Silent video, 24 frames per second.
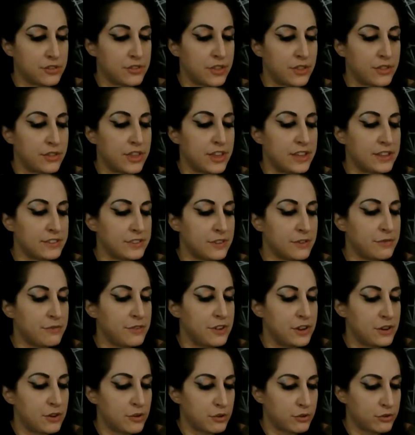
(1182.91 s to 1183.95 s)
the things that
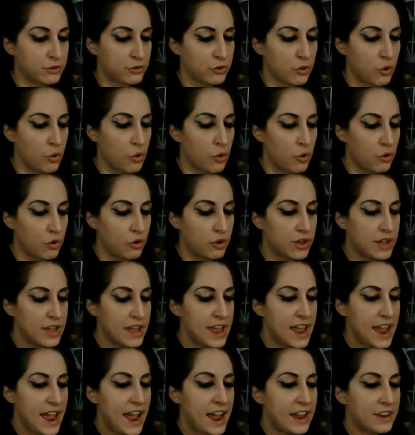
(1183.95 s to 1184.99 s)
feed her soul,
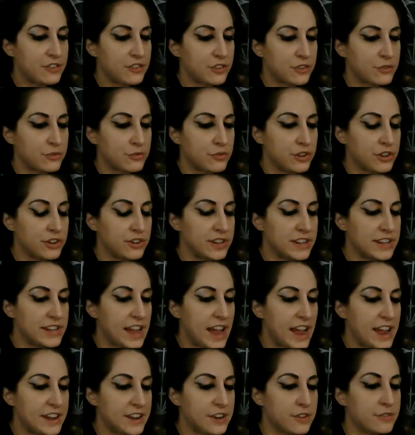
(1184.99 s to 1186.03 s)
and just really
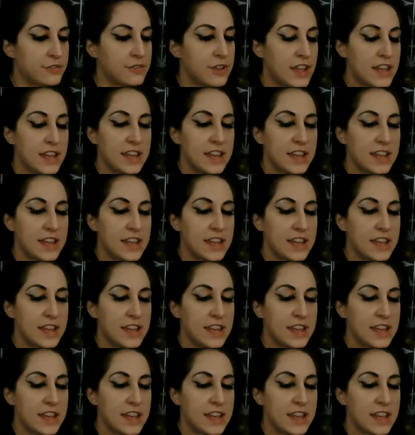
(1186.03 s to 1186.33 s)
kind of,